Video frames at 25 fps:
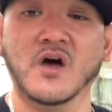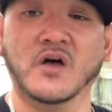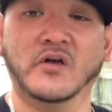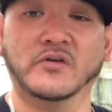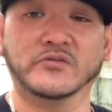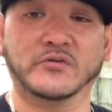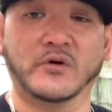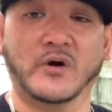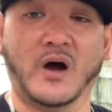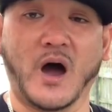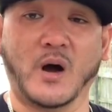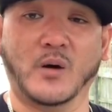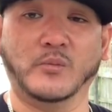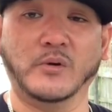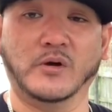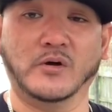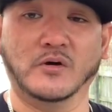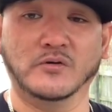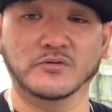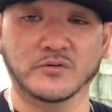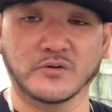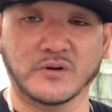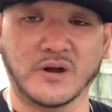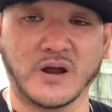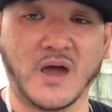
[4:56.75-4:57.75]
So how we're
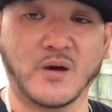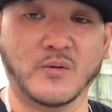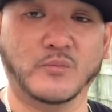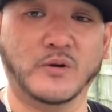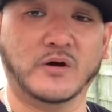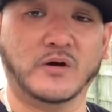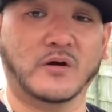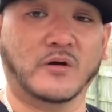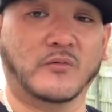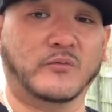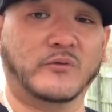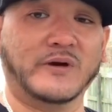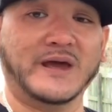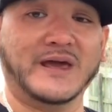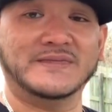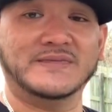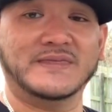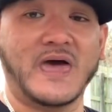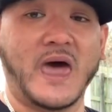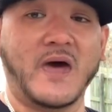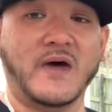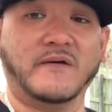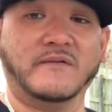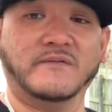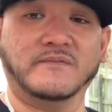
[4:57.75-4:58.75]
gonna do that, we're gonna rent
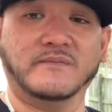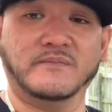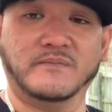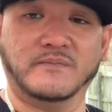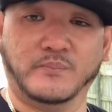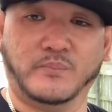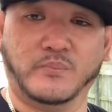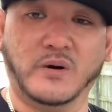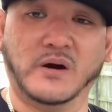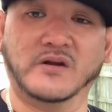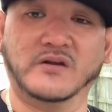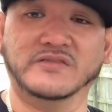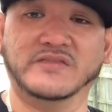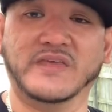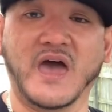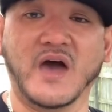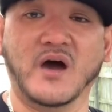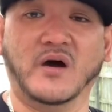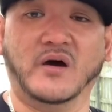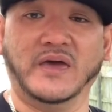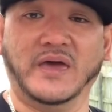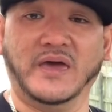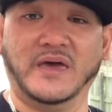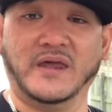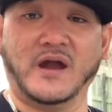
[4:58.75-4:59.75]
that butter
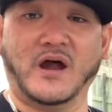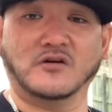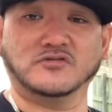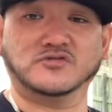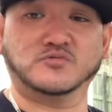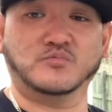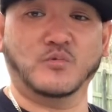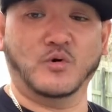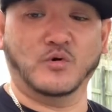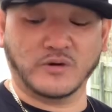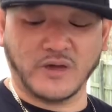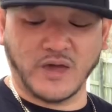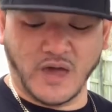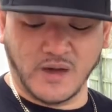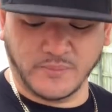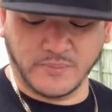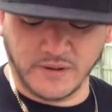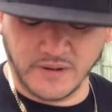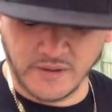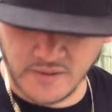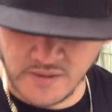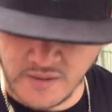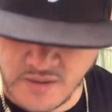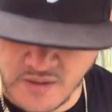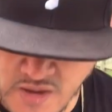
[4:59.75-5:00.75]
down in our smoke cabinet.